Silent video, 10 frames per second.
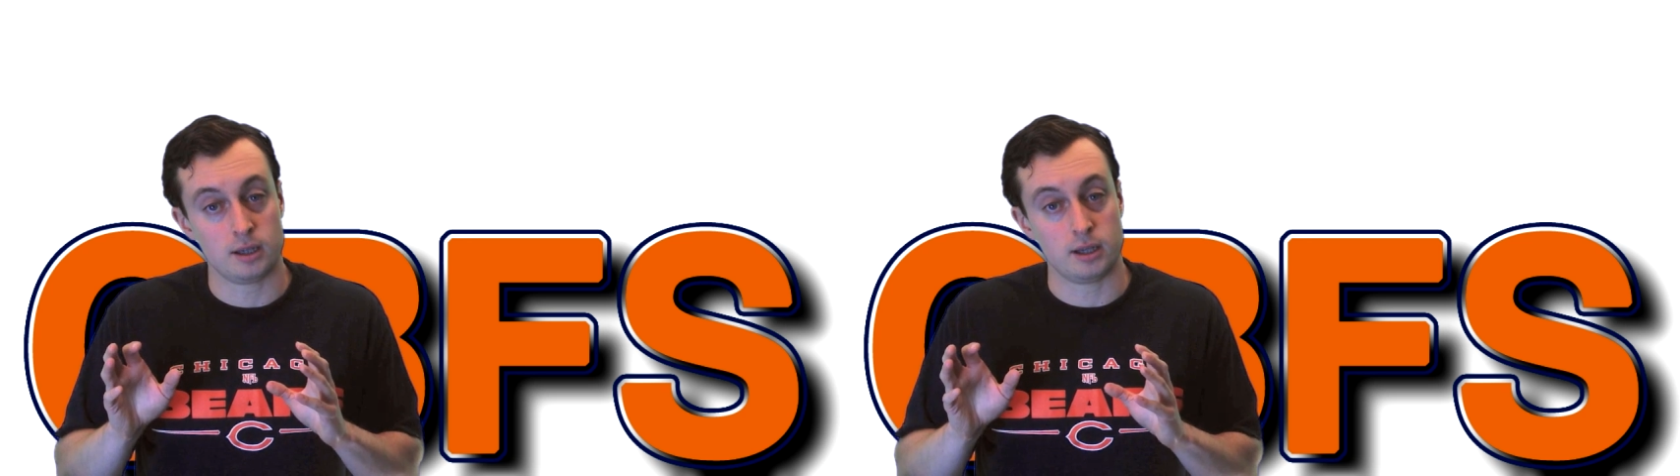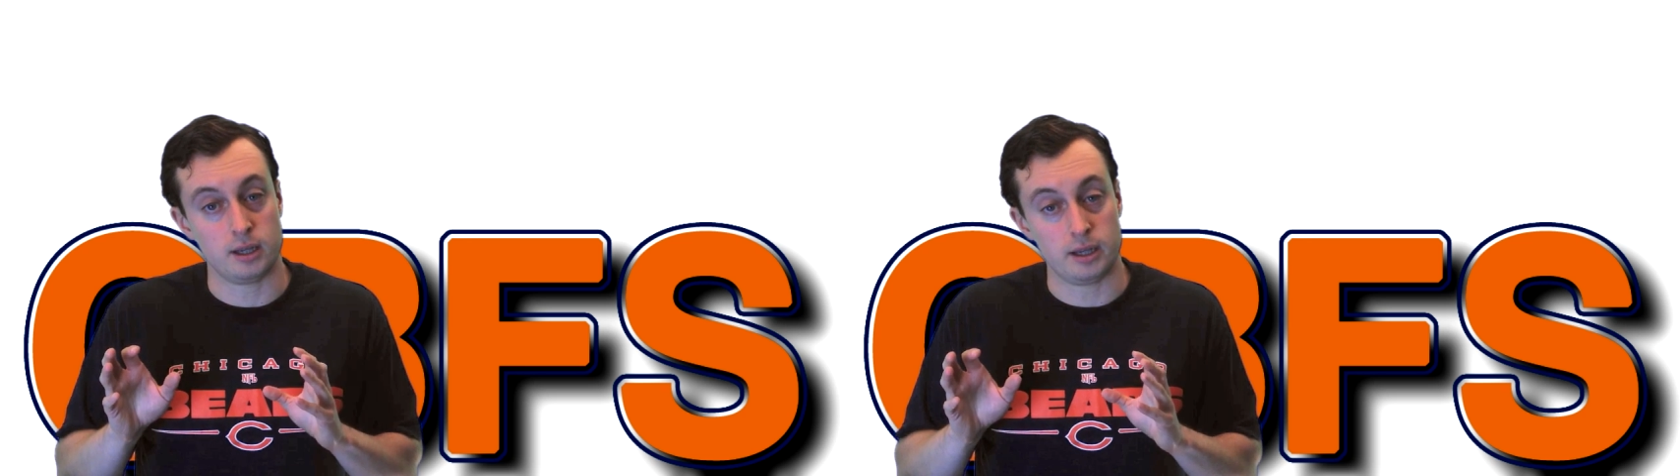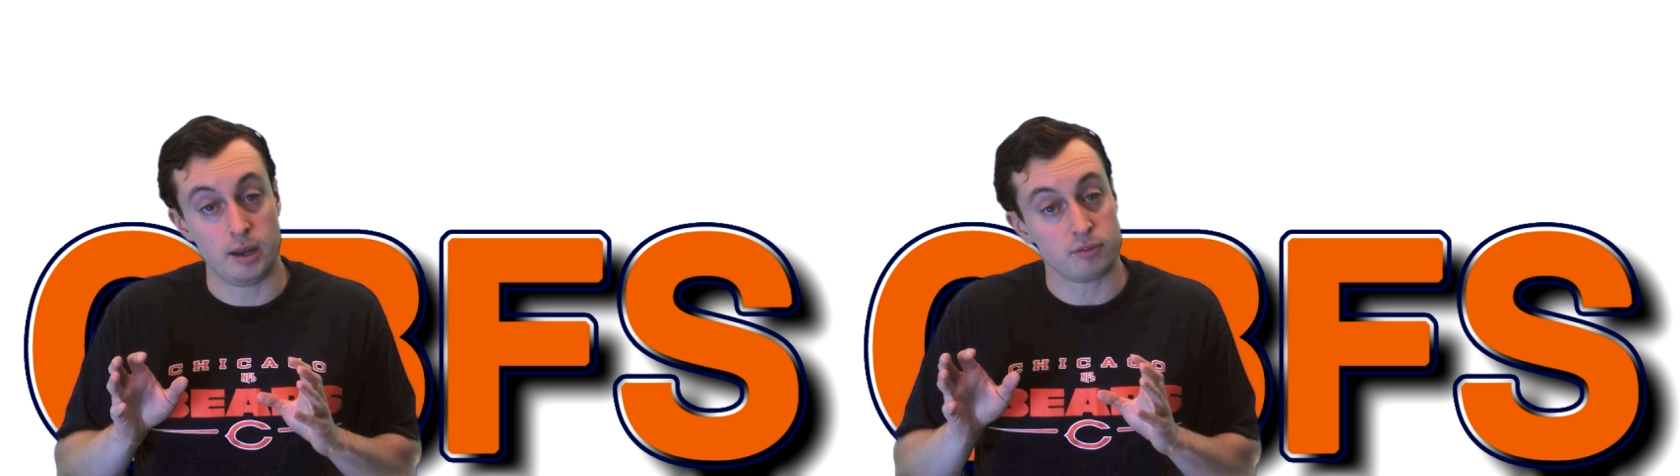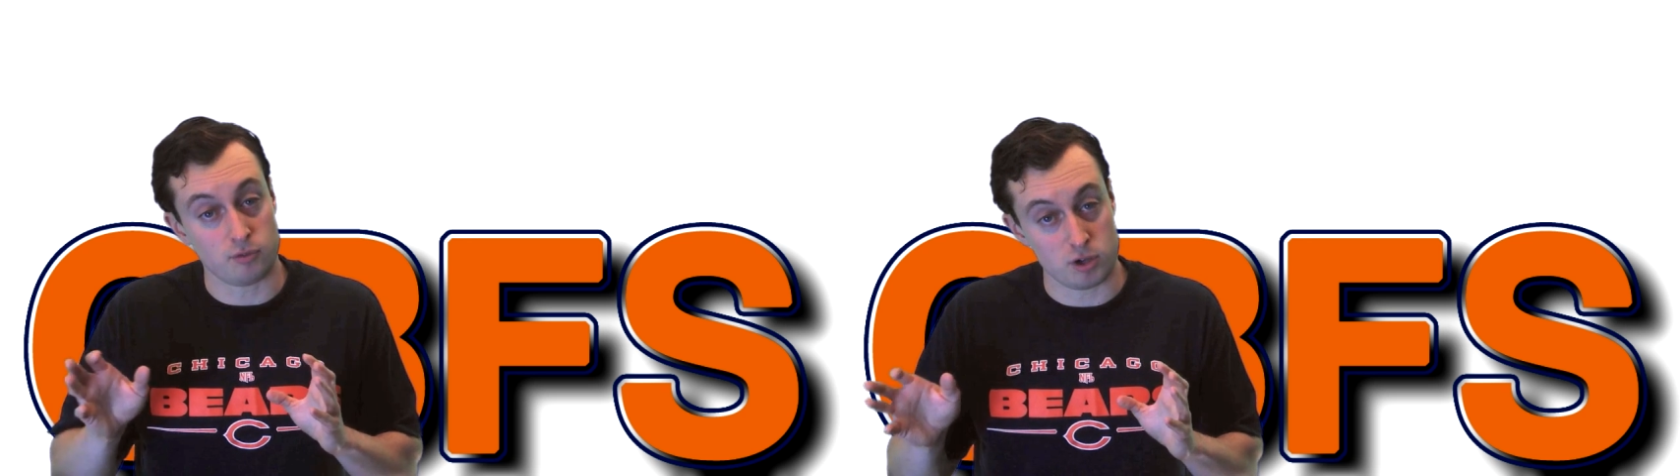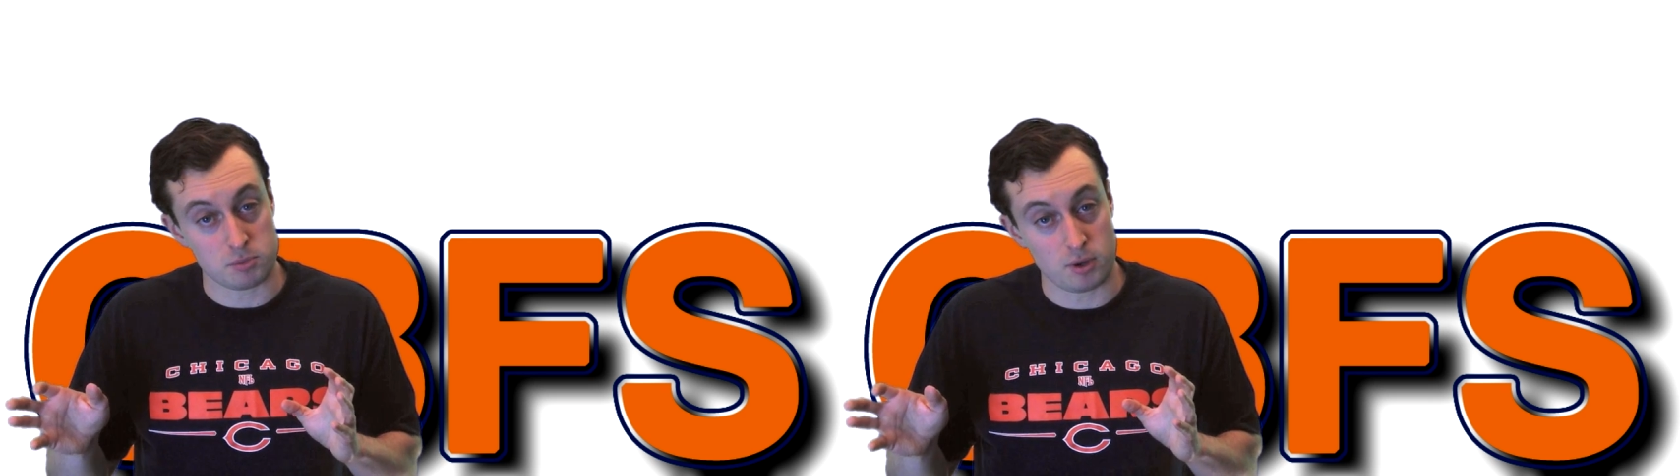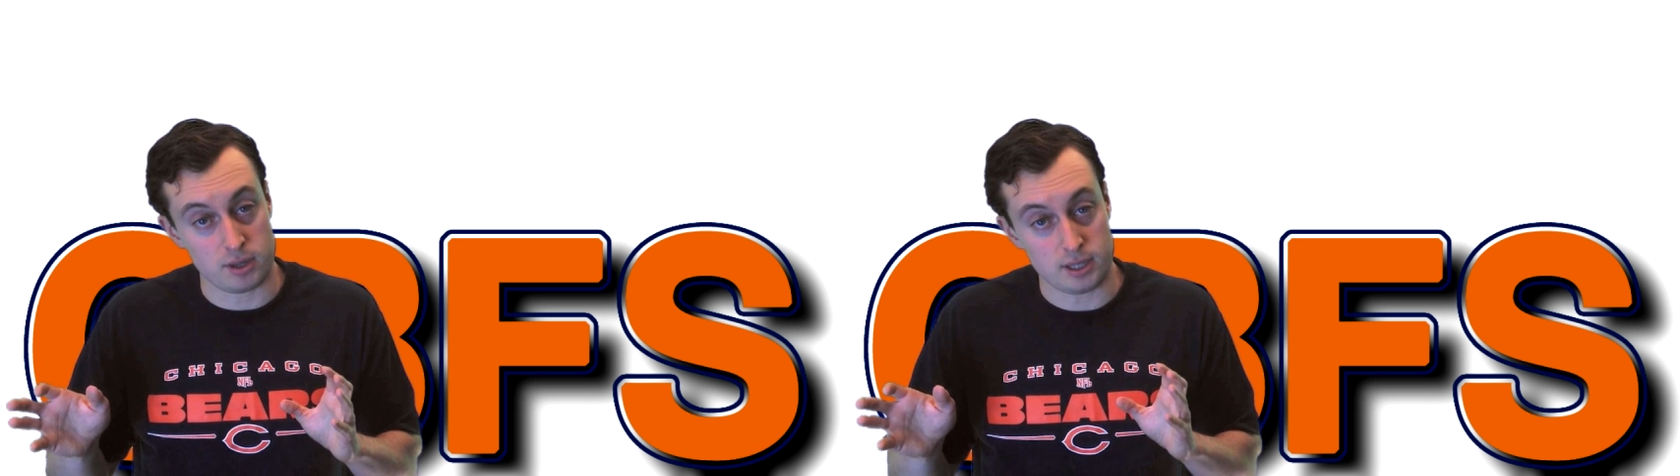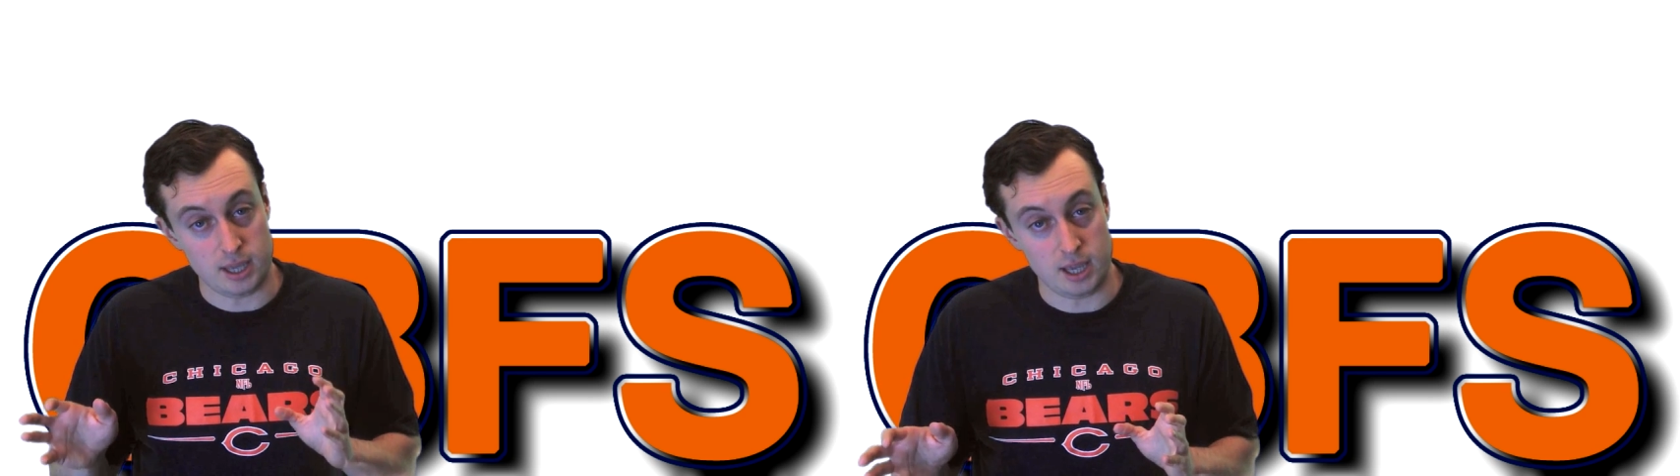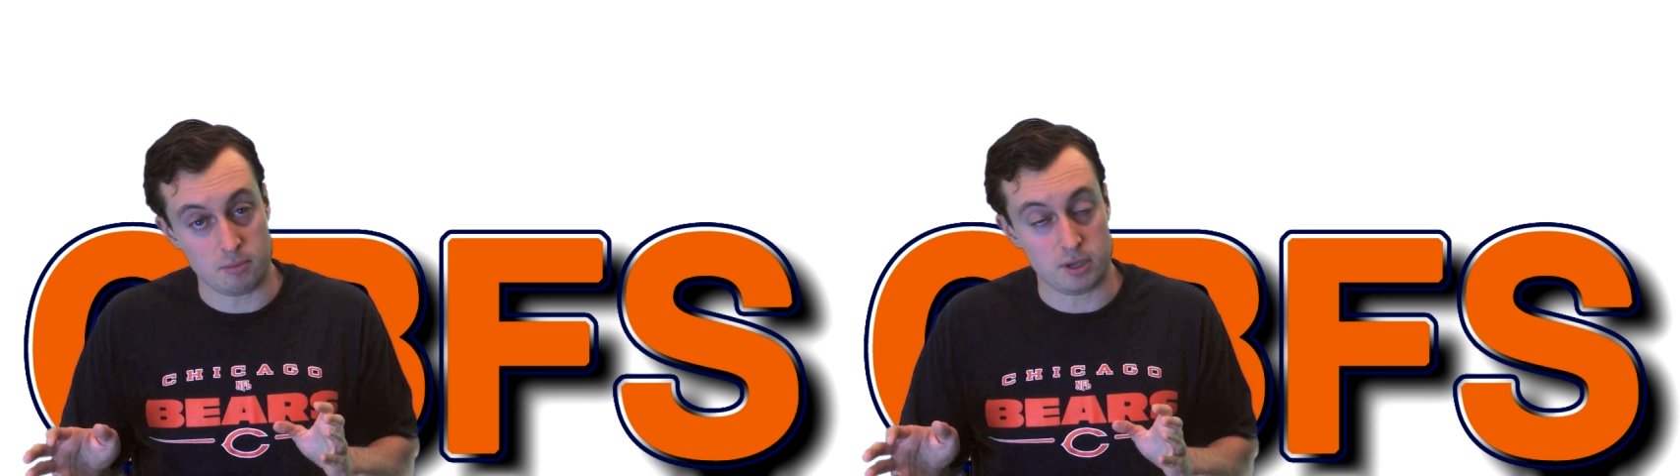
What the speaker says: enough to force him out of the game,